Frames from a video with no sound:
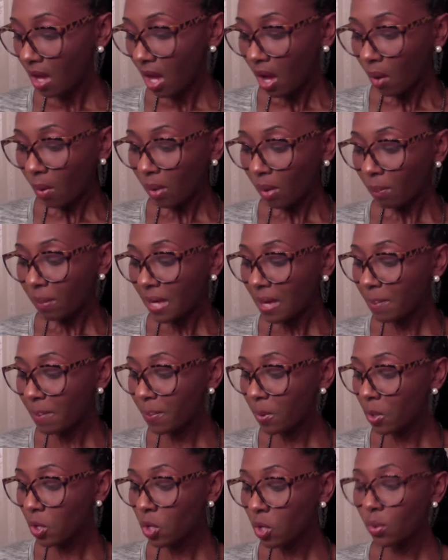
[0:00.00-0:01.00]
when
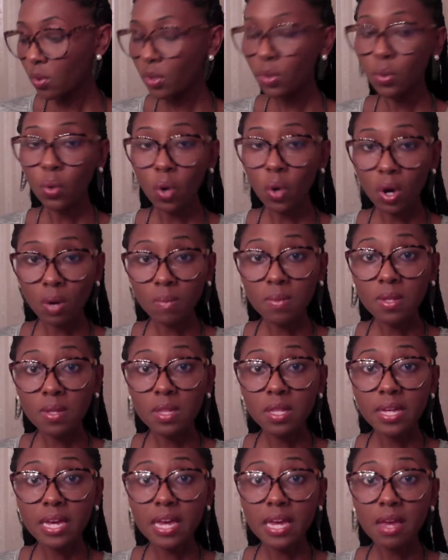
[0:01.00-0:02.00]
people who would
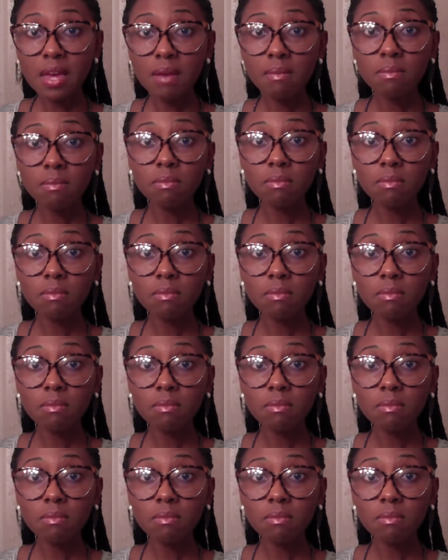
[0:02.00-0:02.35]
normally